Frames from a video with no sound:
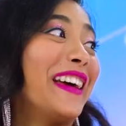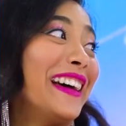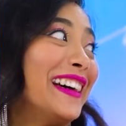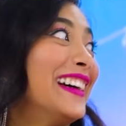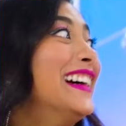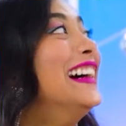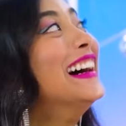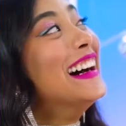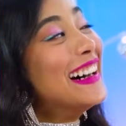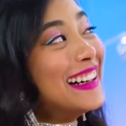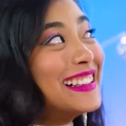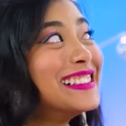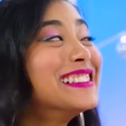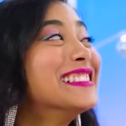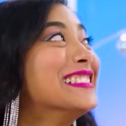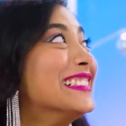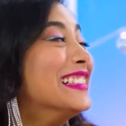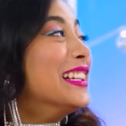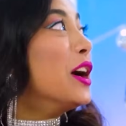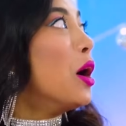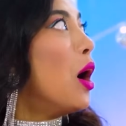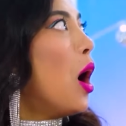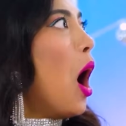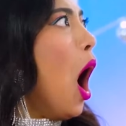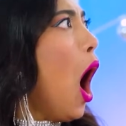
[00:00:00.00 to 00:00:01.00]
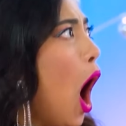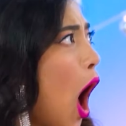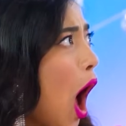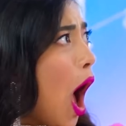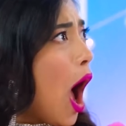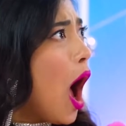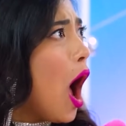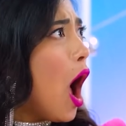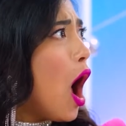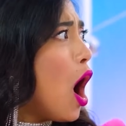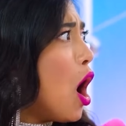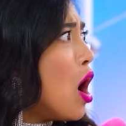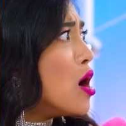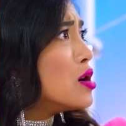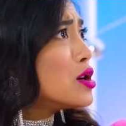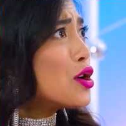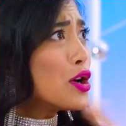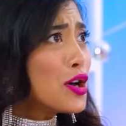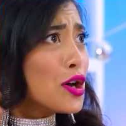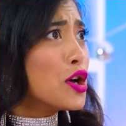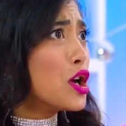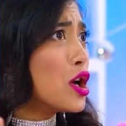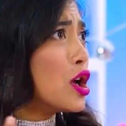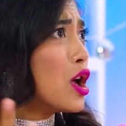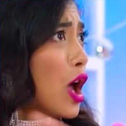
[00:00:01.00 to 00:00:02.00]
He's not here for Mina,
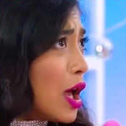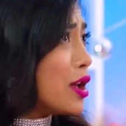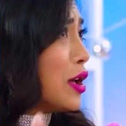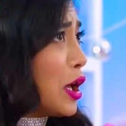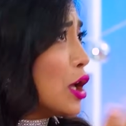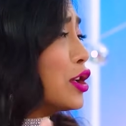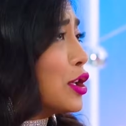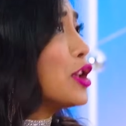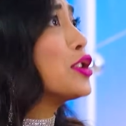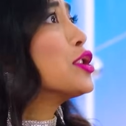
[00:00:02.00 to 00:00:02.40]
he's here for our